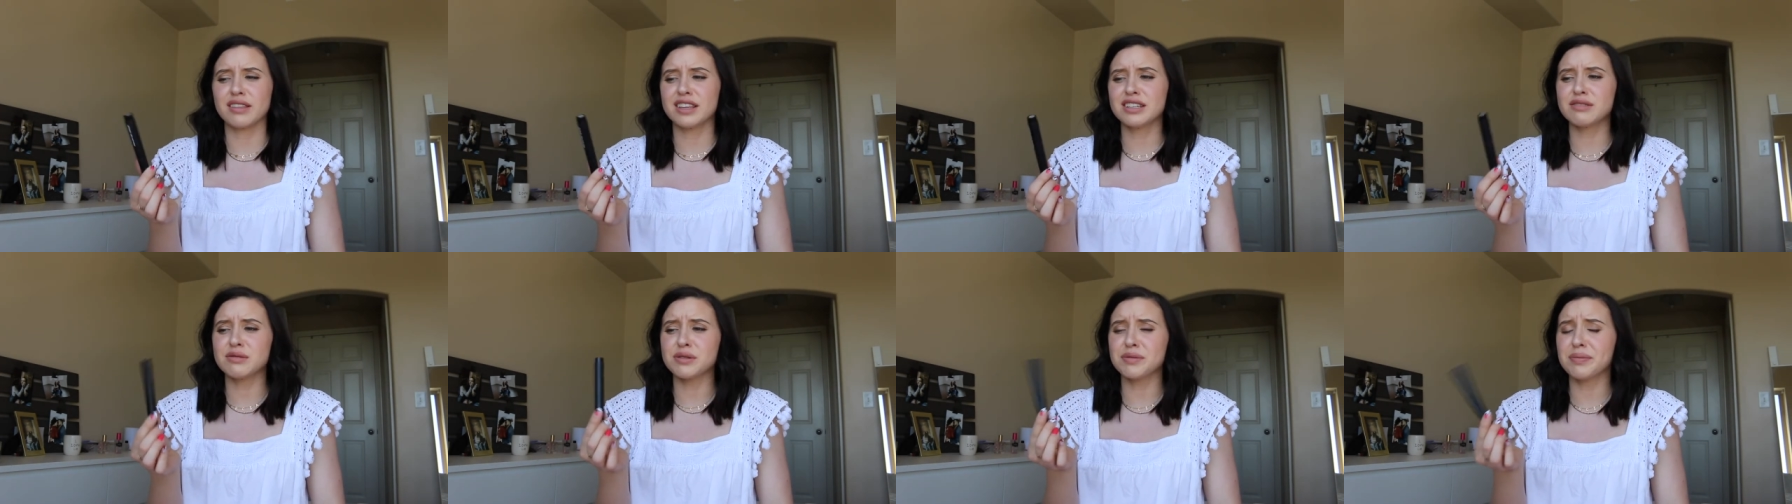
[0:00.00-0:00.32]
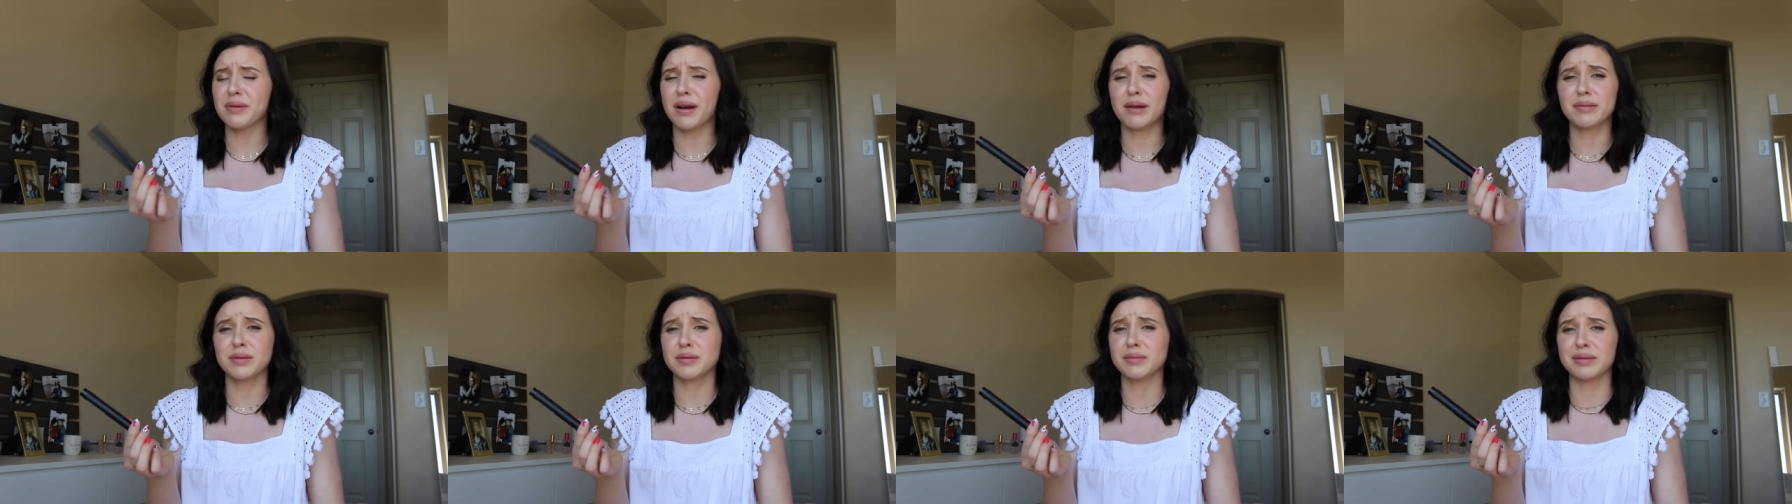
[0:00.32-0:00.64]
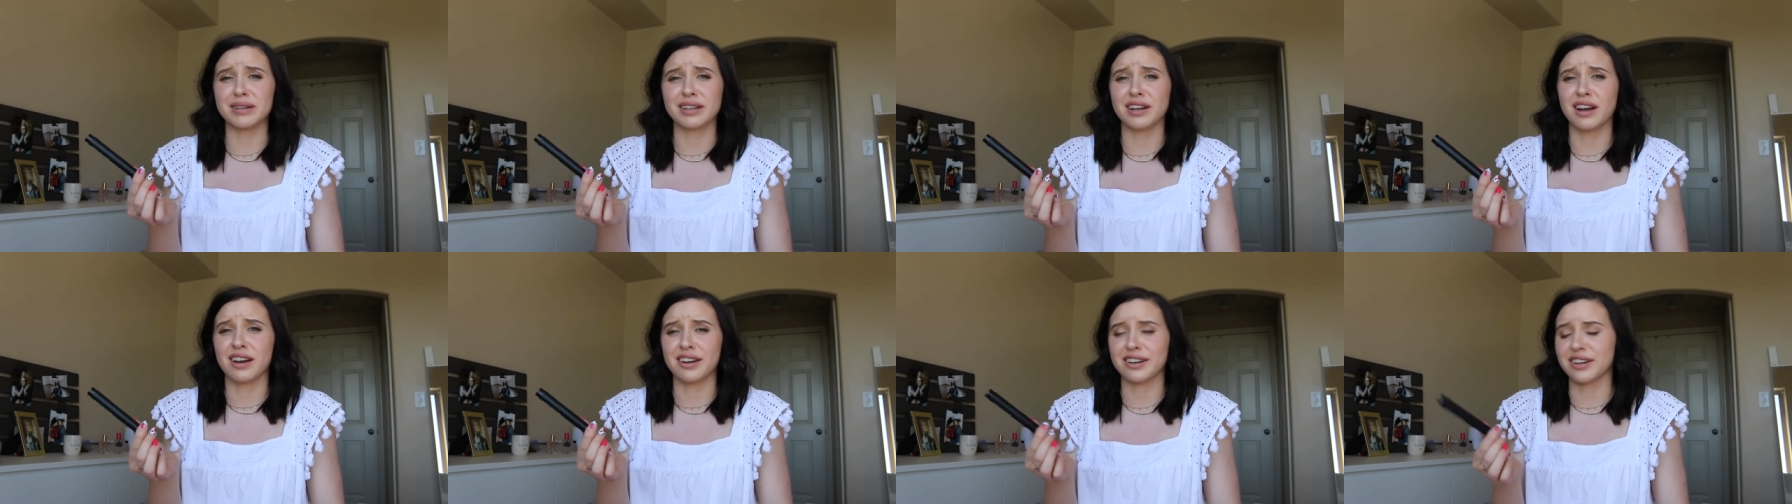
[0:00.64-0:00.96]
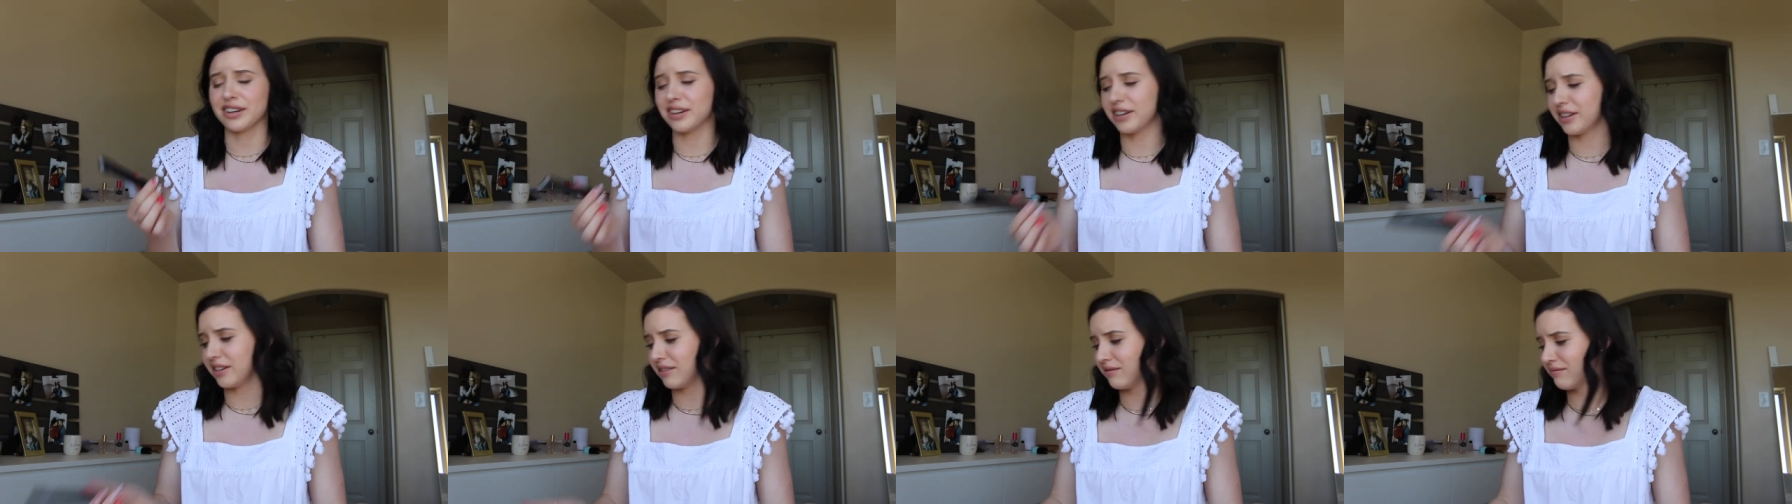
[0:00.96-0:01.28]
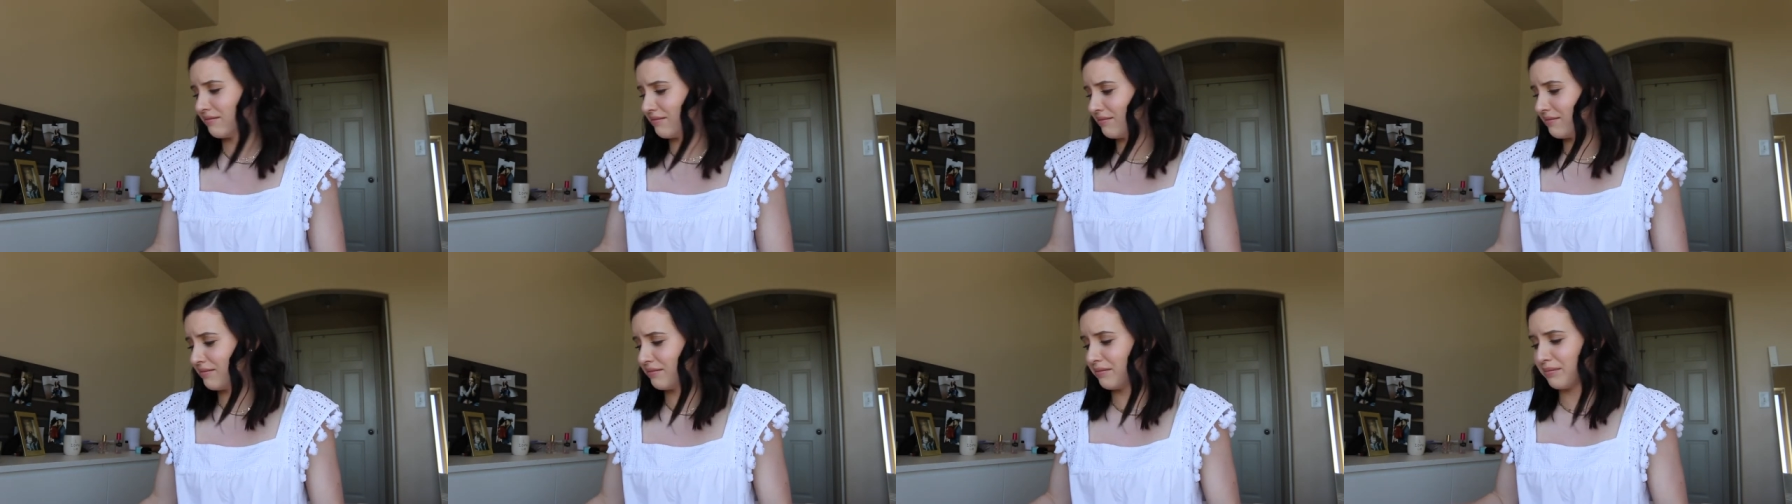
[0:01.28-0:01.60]
This was probably not good
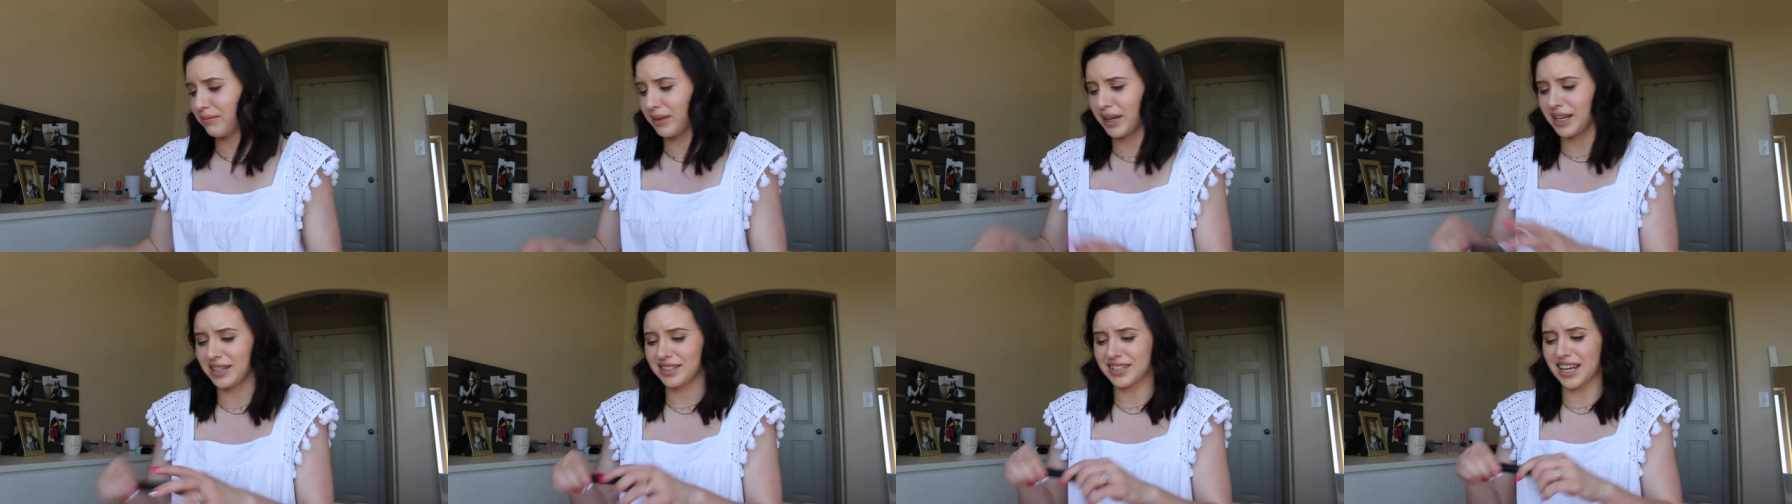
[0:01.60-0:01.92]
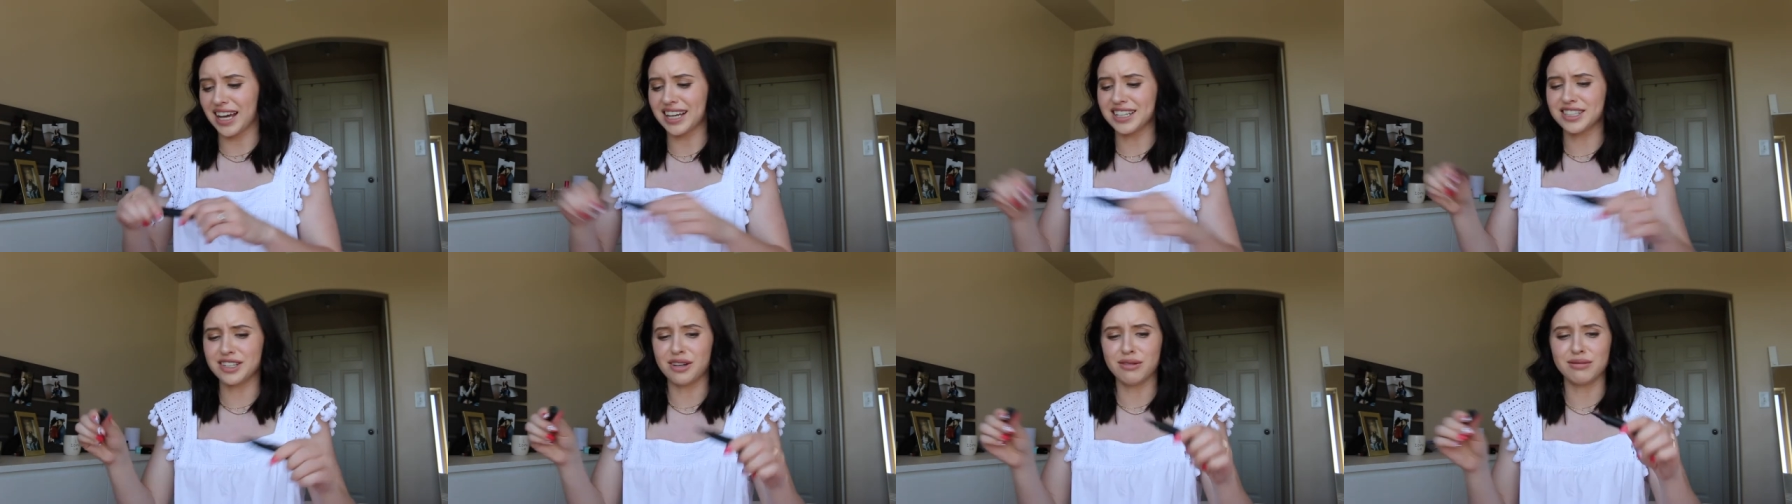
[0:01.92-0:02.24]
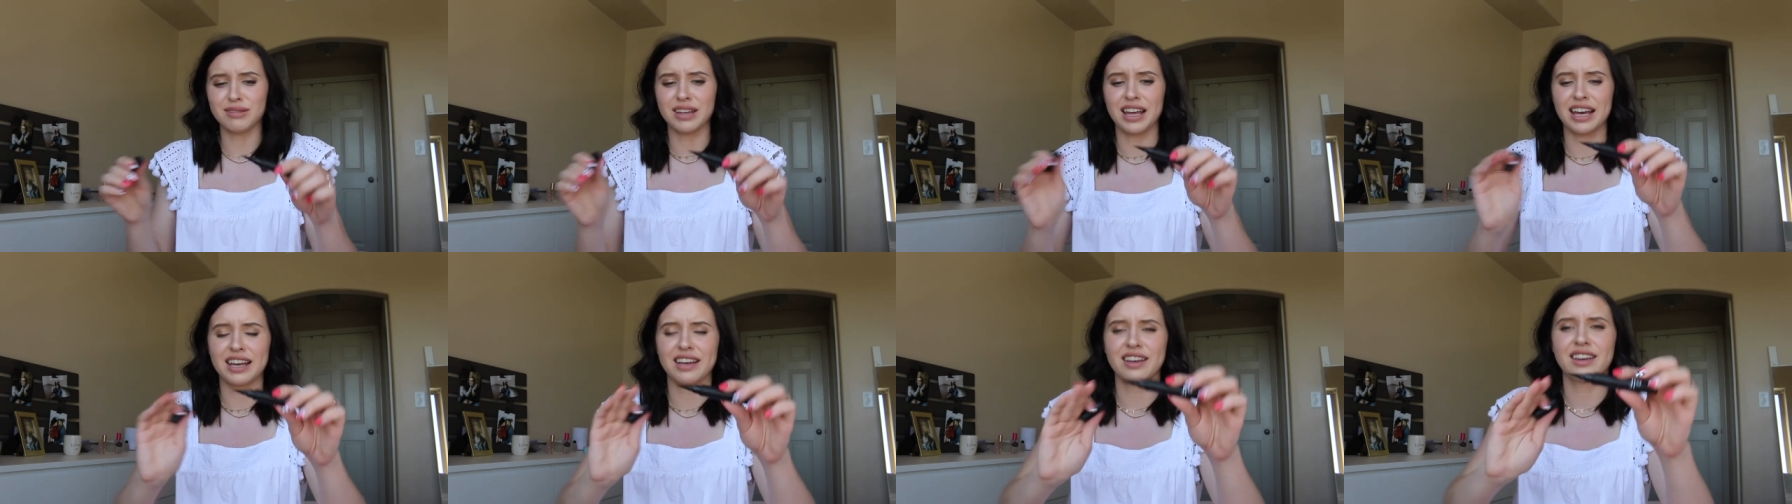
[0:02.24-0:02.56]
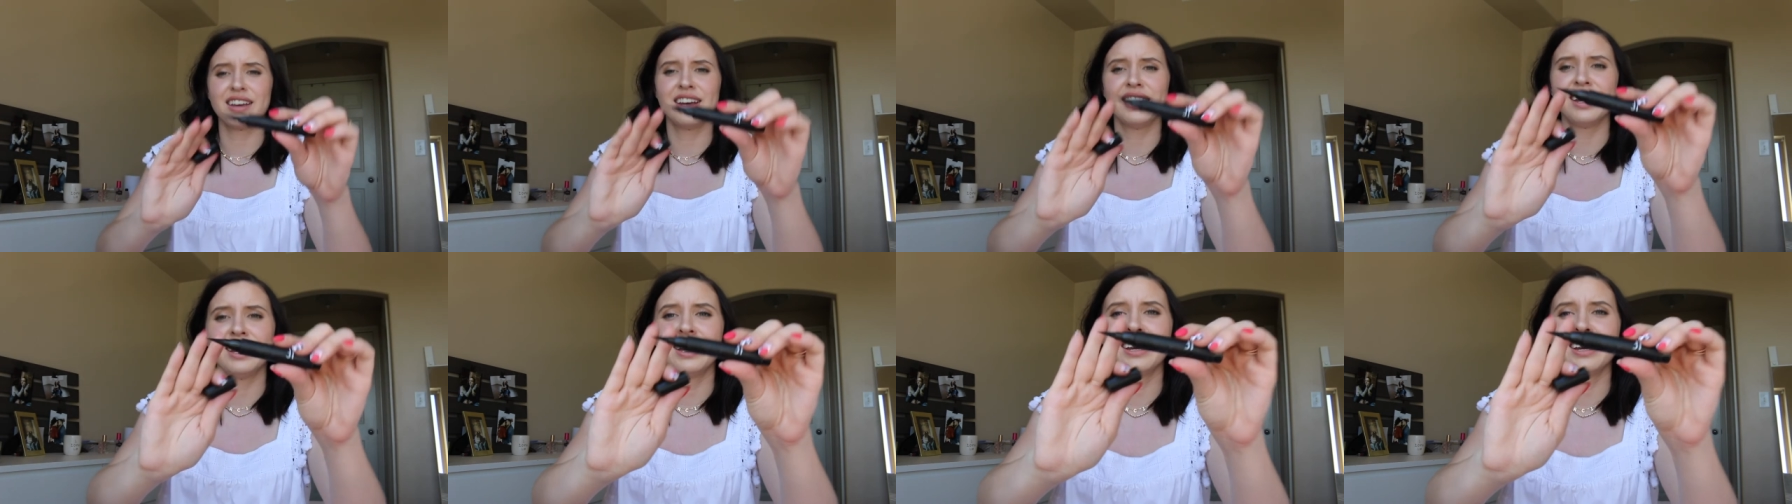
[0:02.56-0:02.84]
because I don't like